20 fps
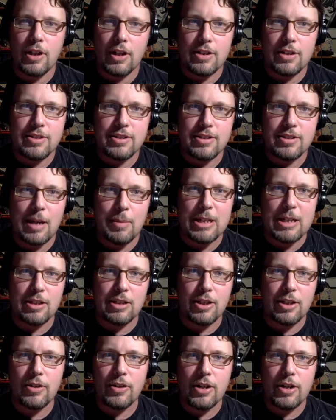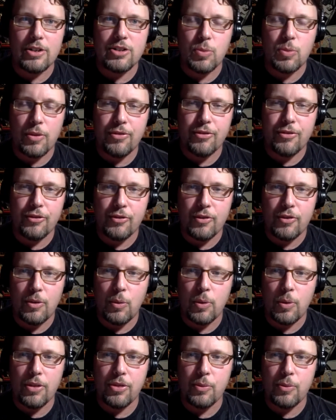semi-delirious
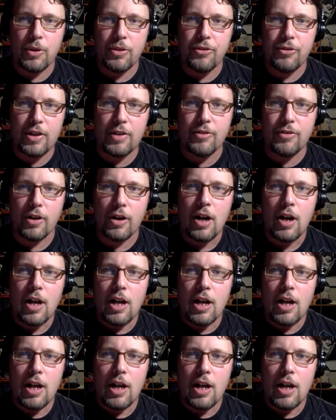with fever.